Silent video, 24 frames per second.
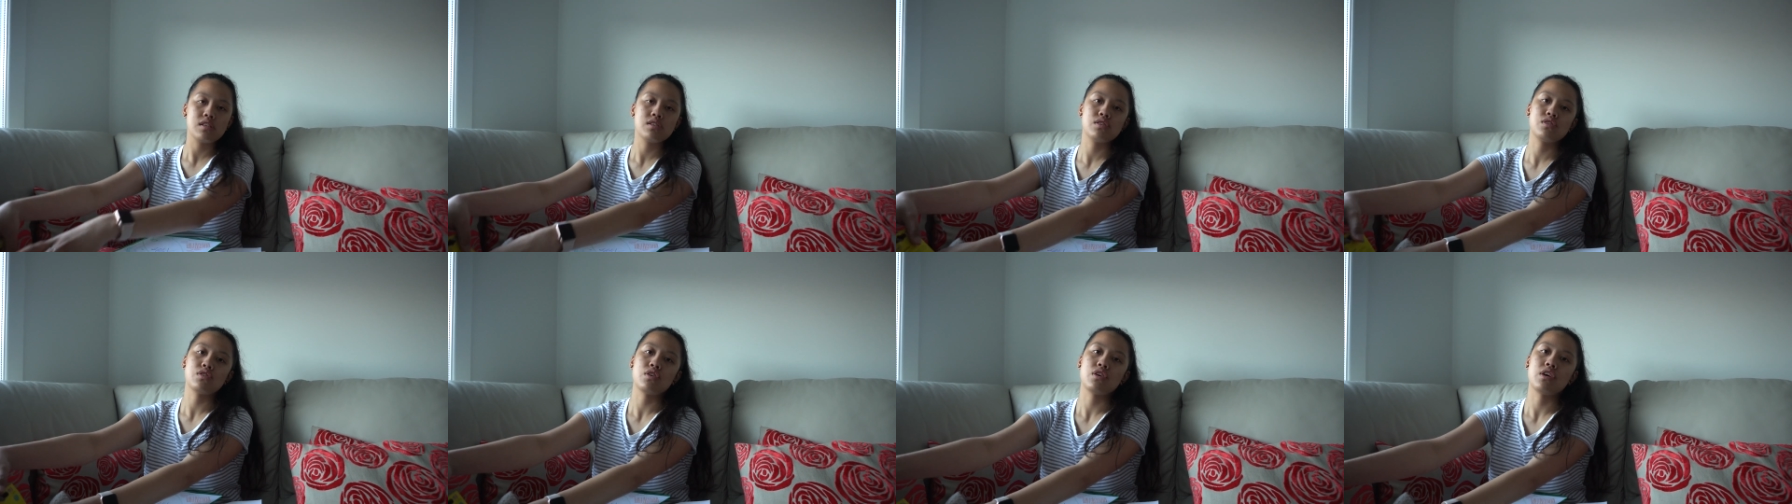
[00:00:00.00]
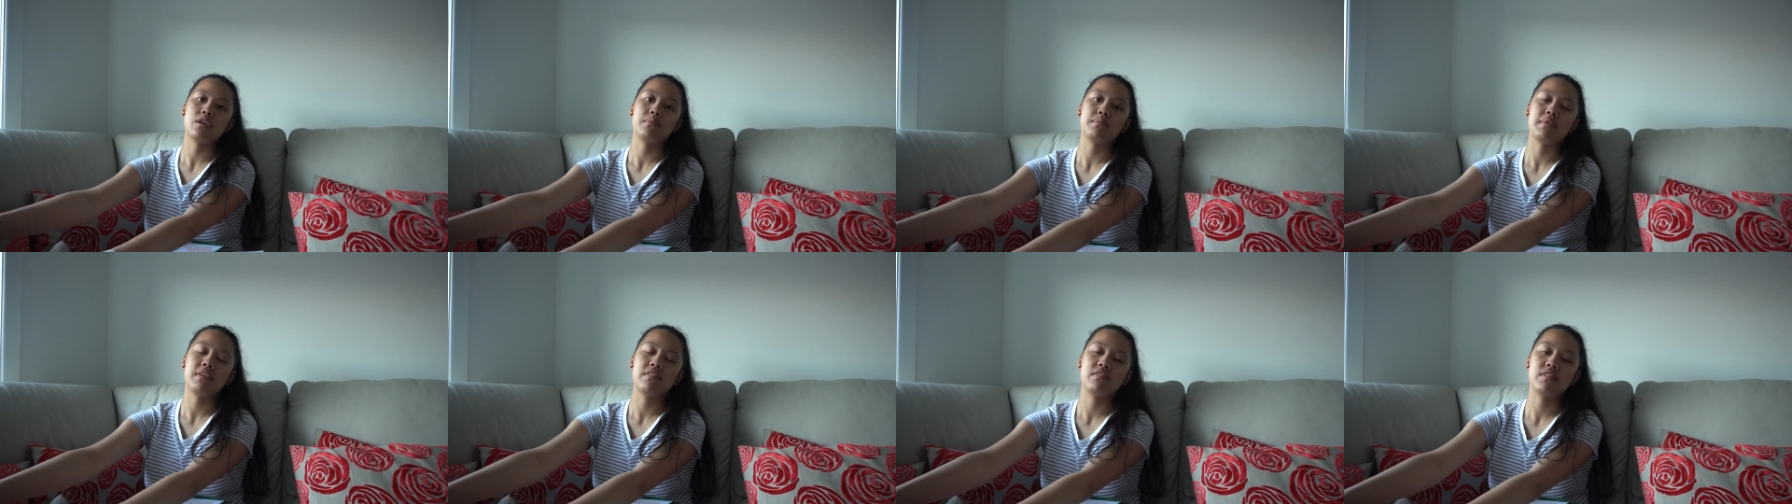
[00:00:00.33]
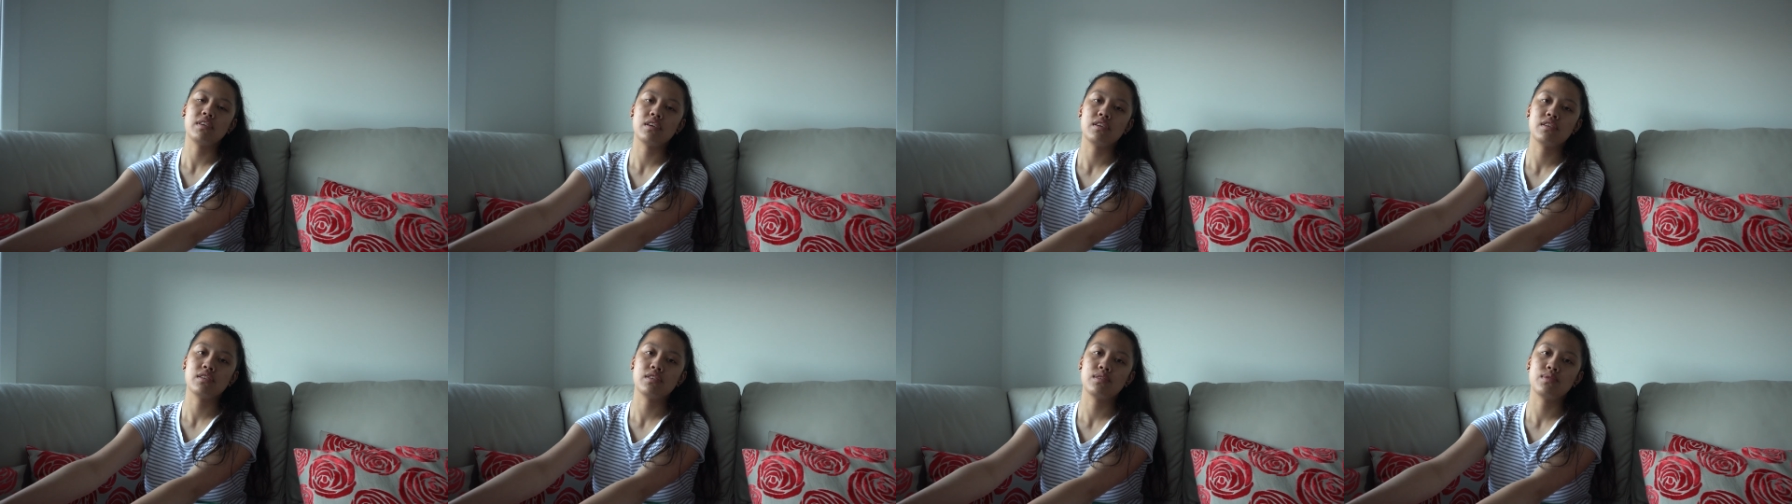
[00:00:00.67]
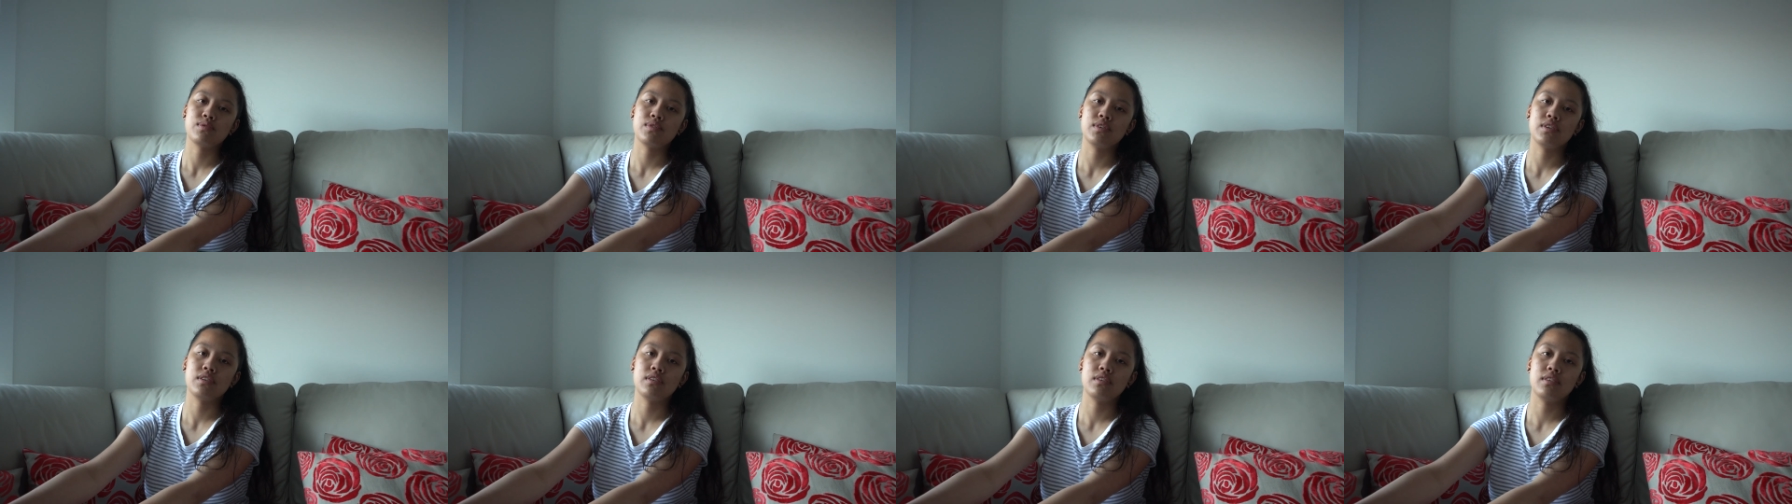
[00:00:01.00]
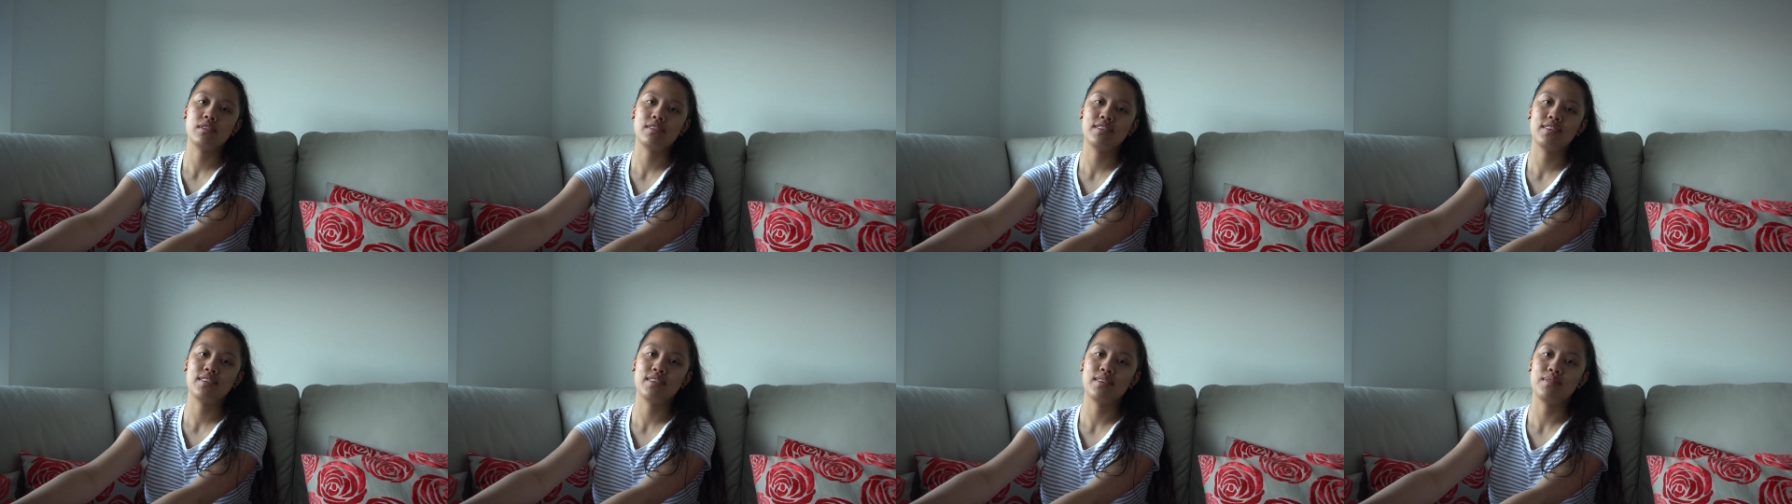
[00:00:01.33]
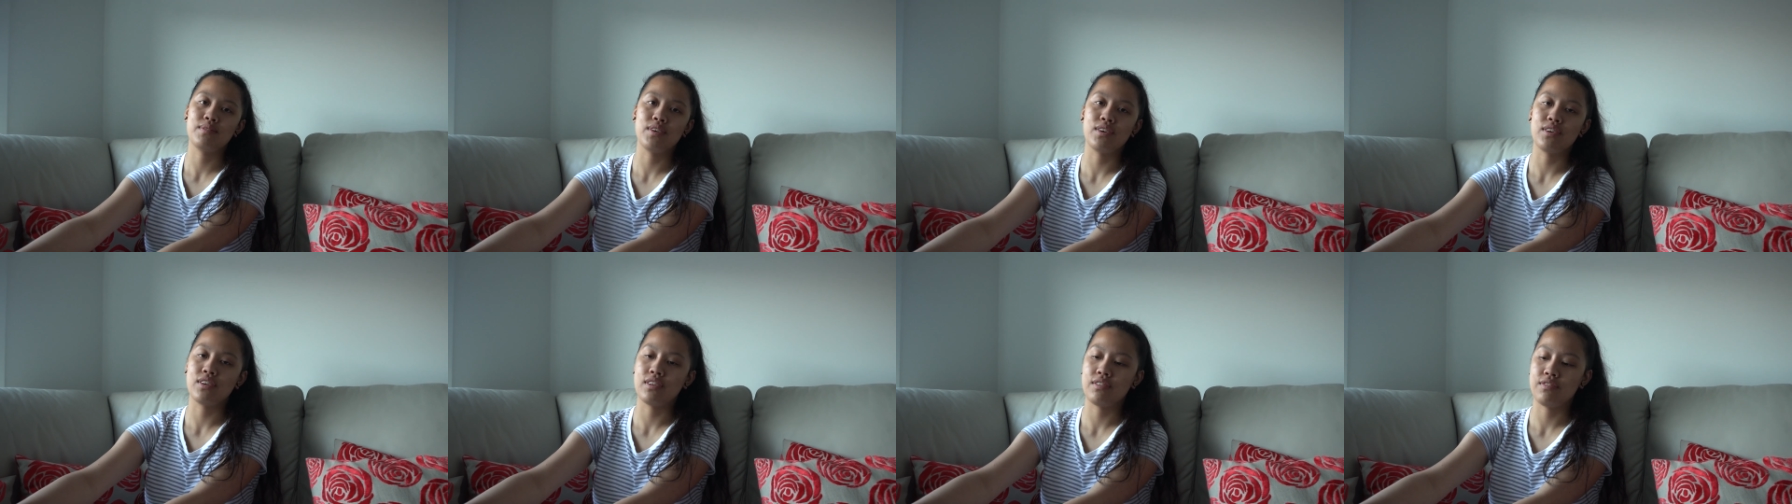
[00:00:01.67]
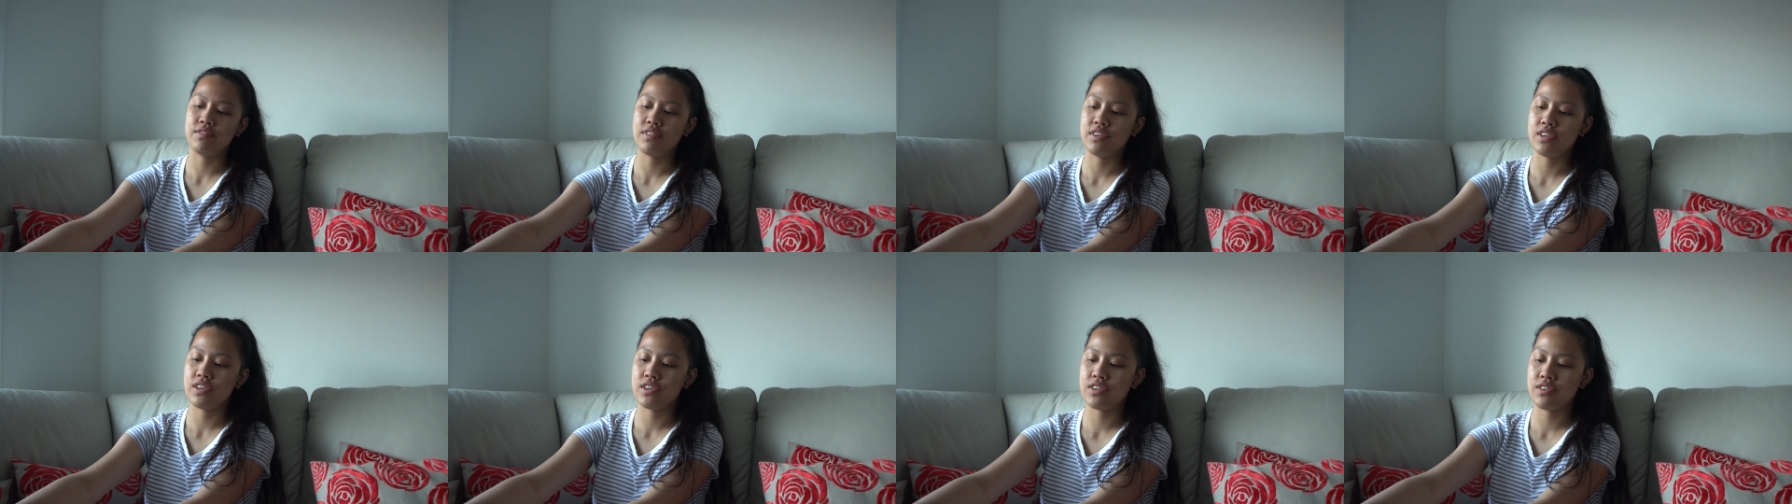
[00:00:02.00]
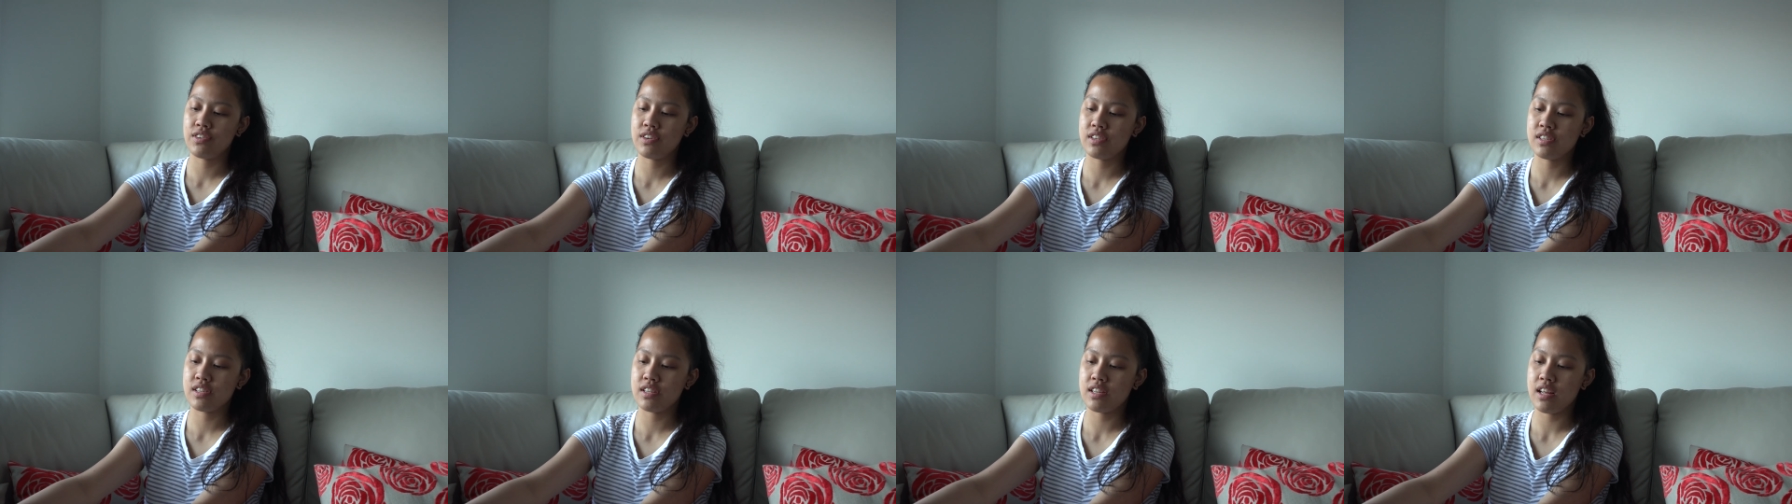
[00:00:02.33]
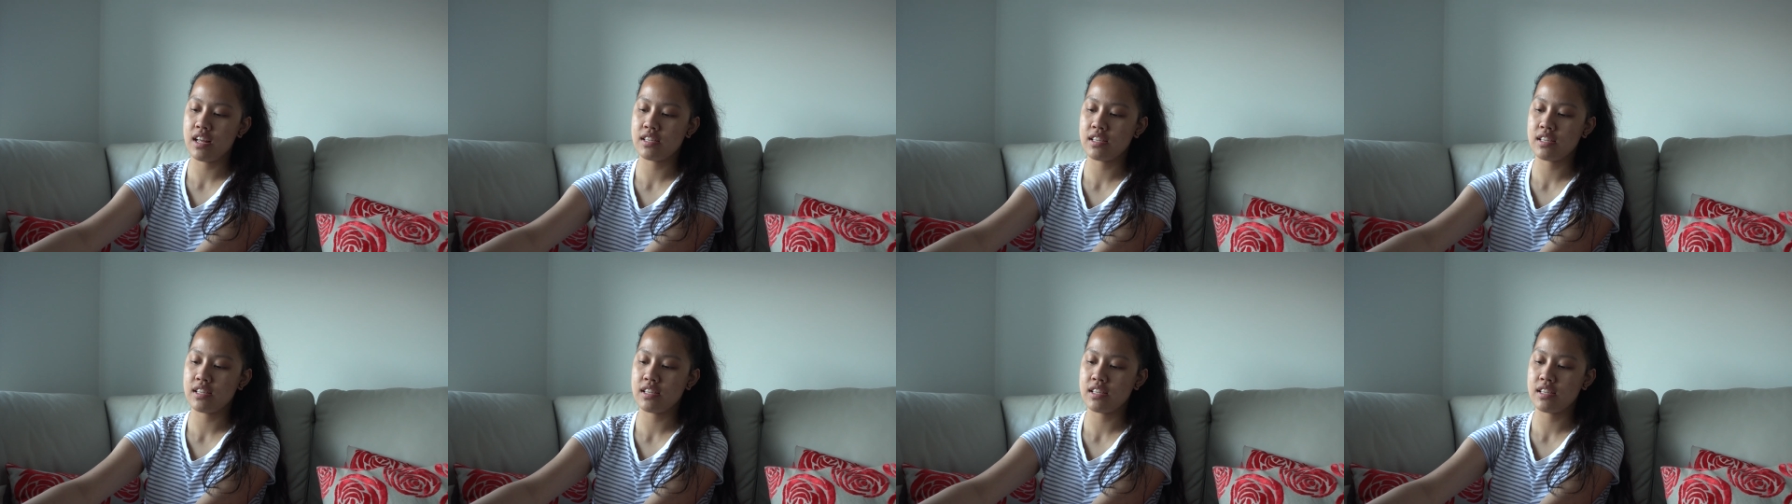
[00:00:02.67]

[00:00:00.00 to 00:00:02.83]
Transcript: Sorry, my fingers weren't, I'm not gonna finish the rest of that